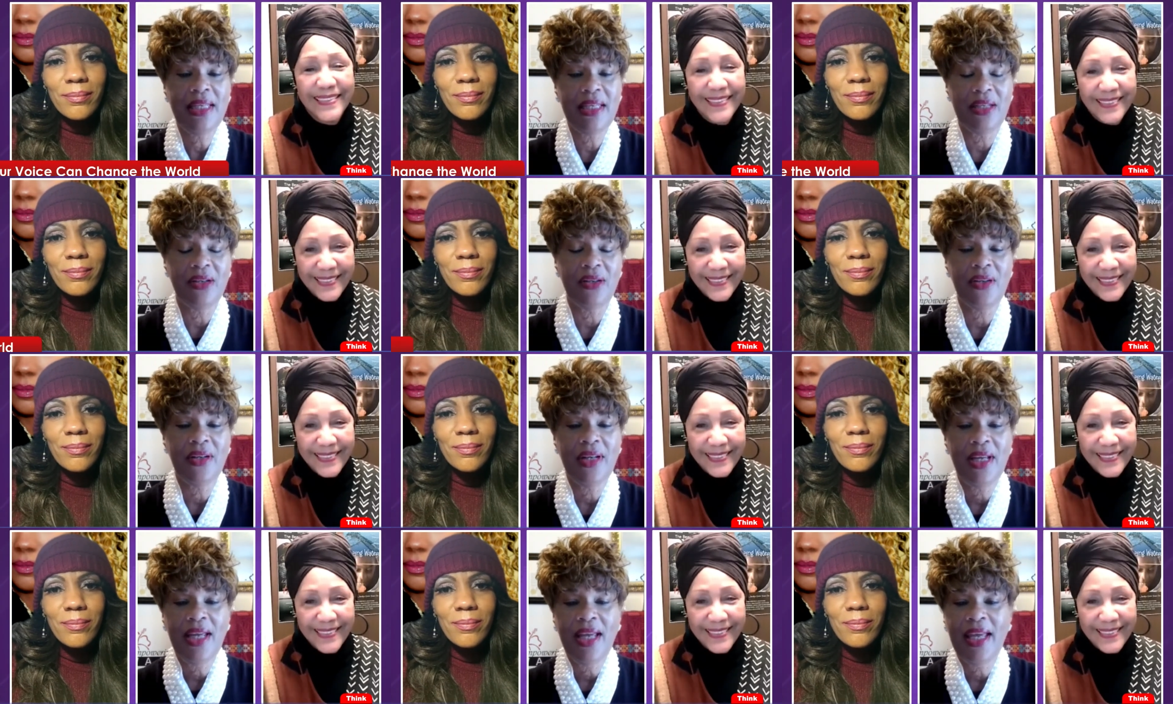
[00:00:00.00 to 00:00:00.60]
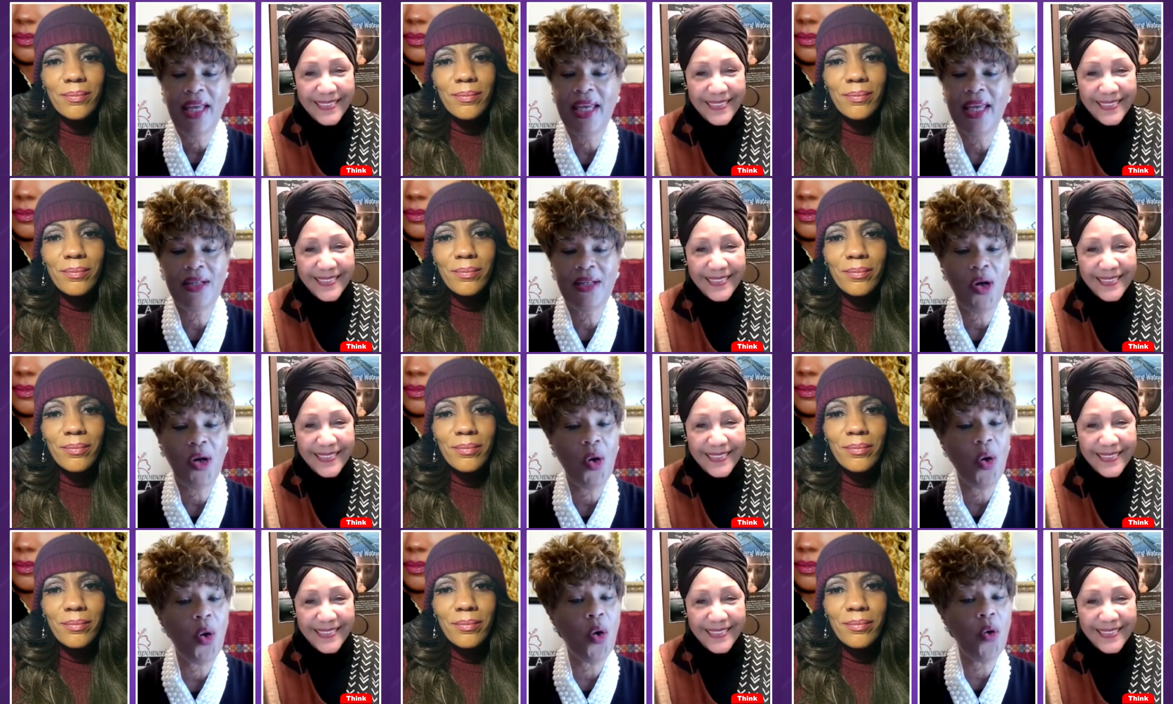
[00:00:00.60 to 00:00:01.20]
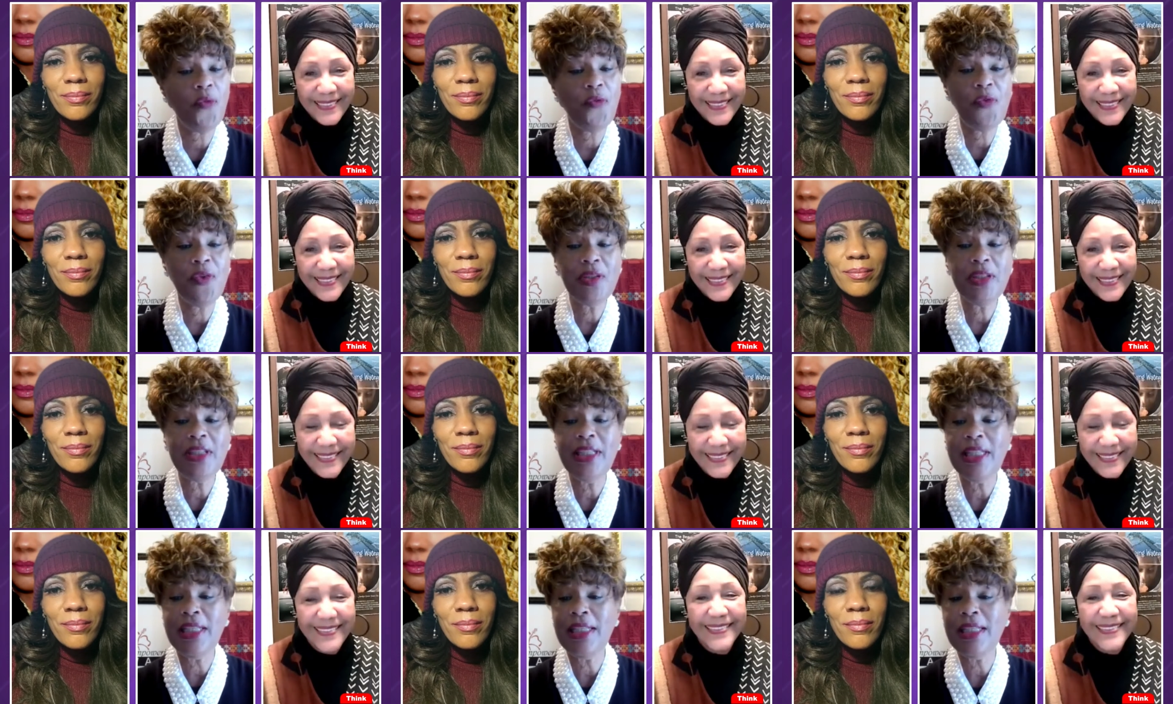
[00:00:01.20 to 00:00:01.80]
Speaker 1: here, and
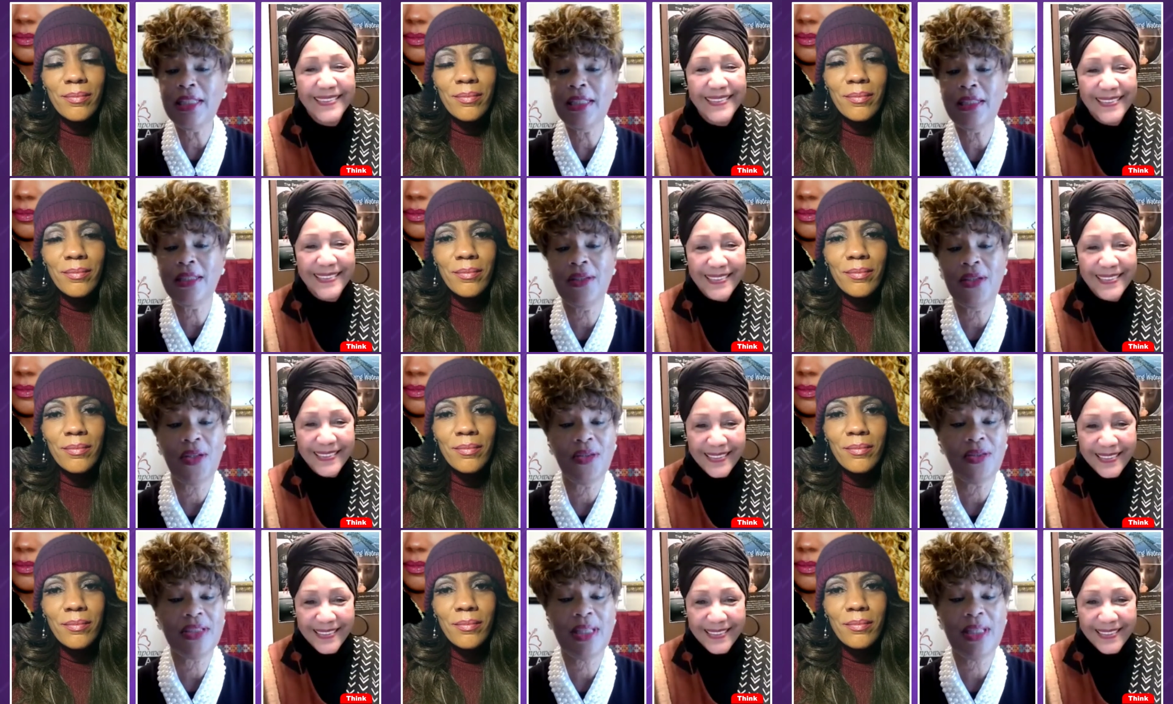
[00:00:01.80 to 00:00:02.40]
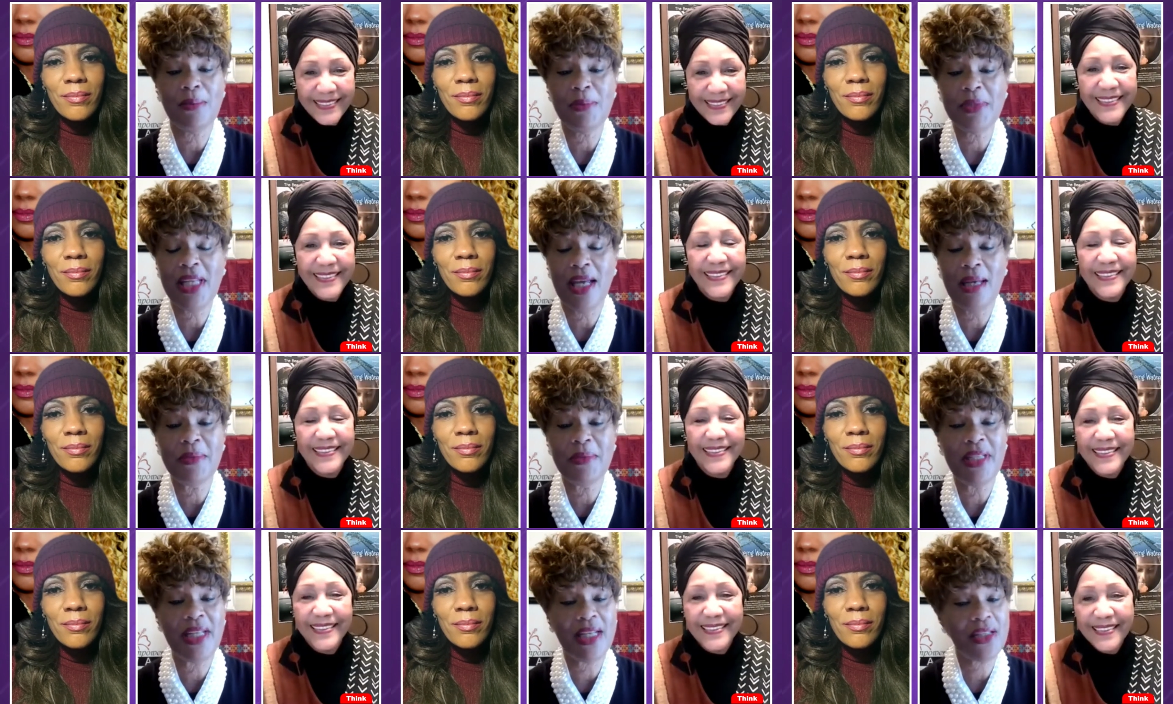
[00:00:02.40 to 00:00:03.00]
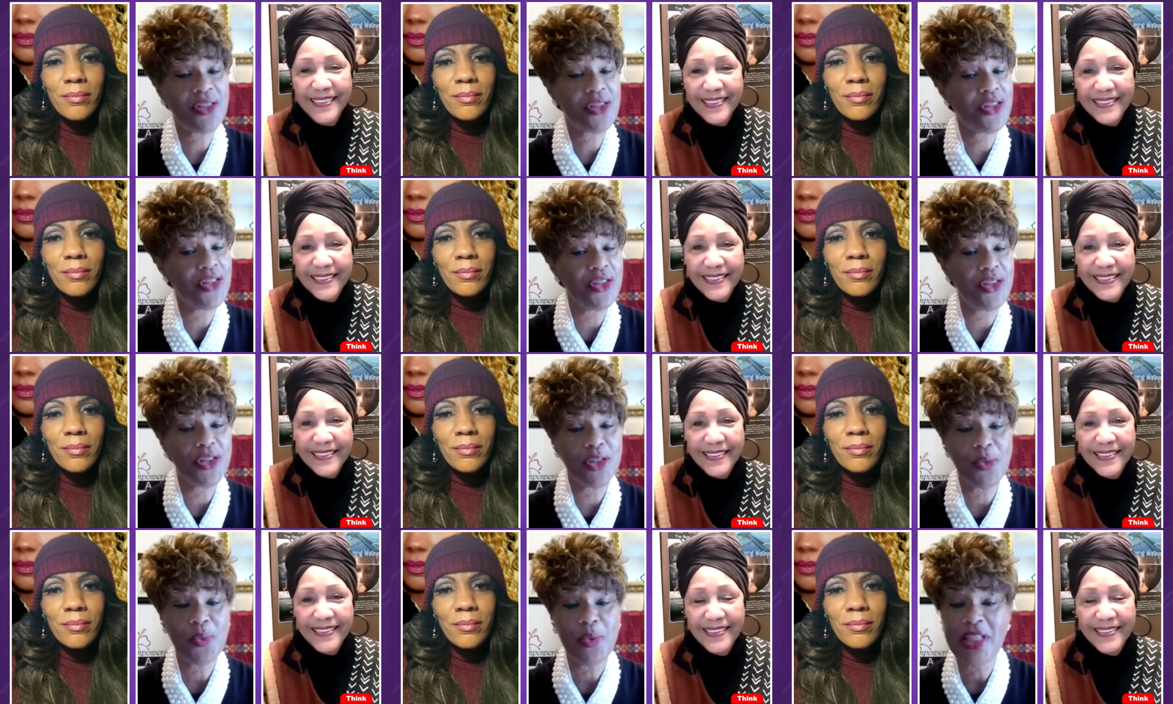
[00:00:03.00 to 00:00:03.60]
hopefully, you know, sometime next
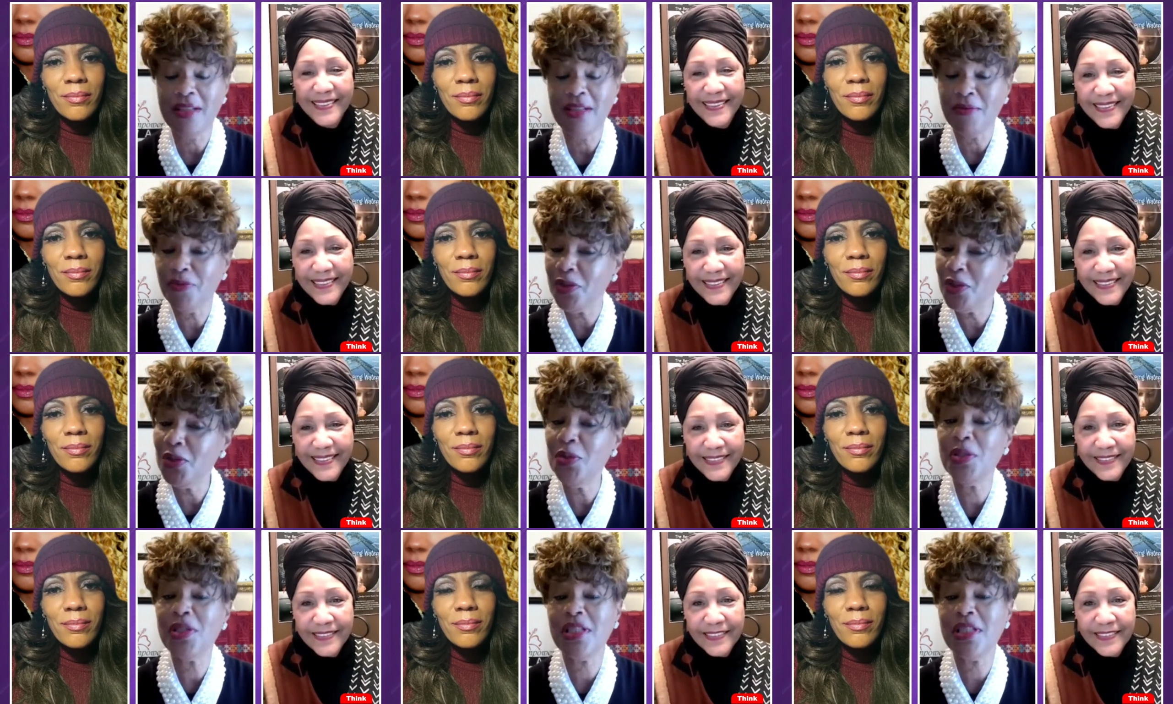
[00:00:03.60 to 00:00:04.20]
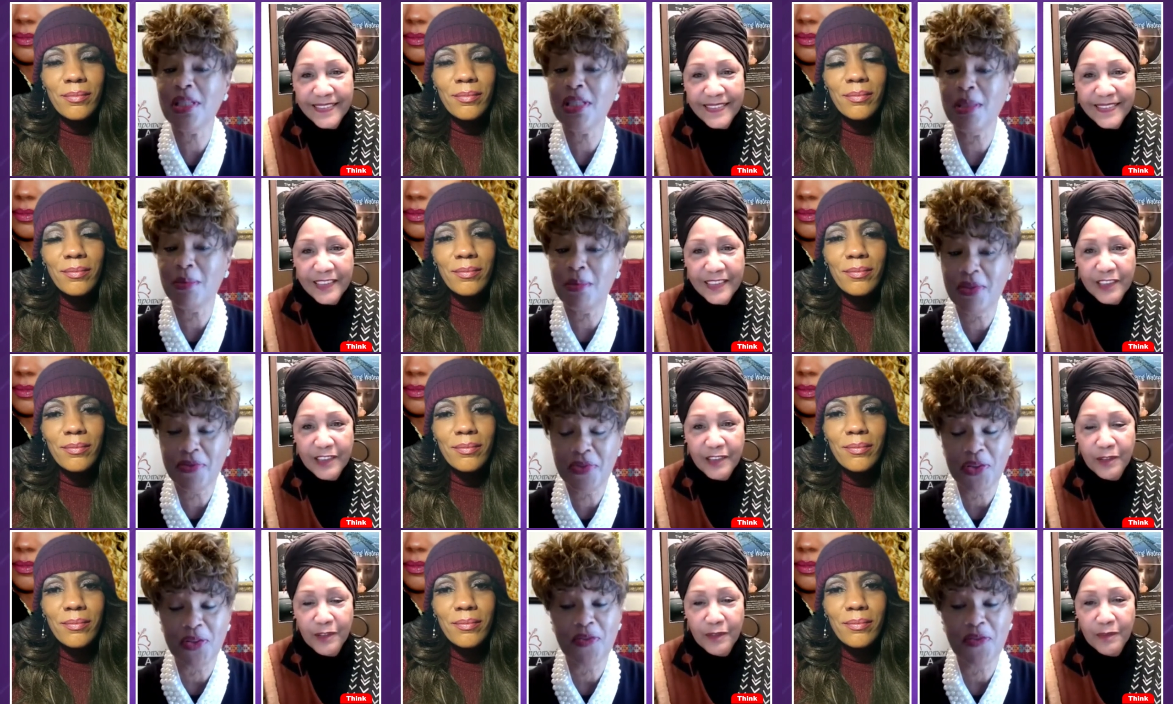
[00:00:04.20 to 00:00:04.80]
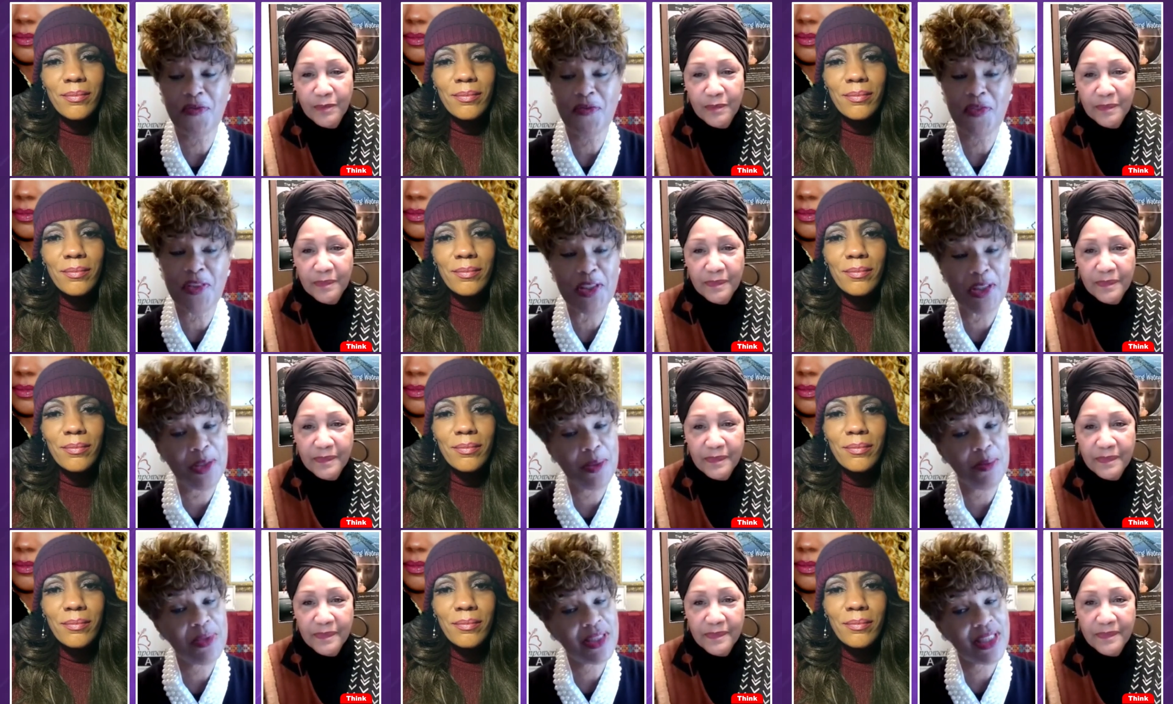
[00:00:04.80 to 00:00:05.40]
year we can view some of your
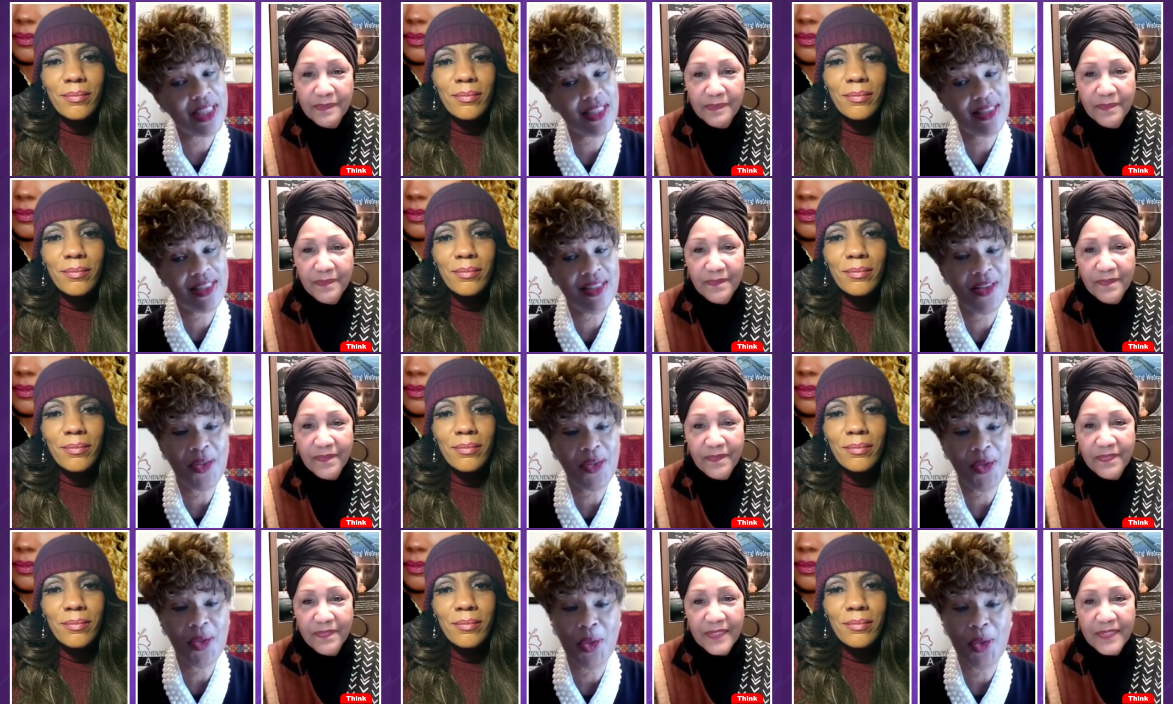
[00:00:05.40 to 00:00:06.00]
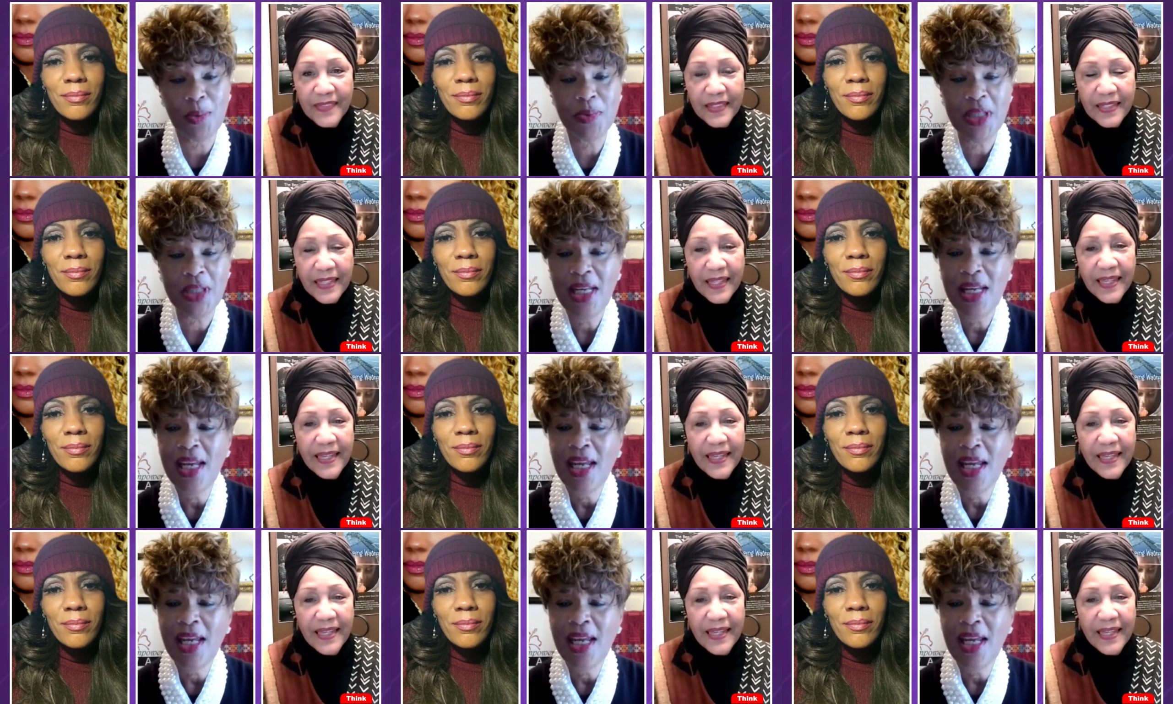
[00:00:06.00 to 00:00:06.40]
films. That's in the hope.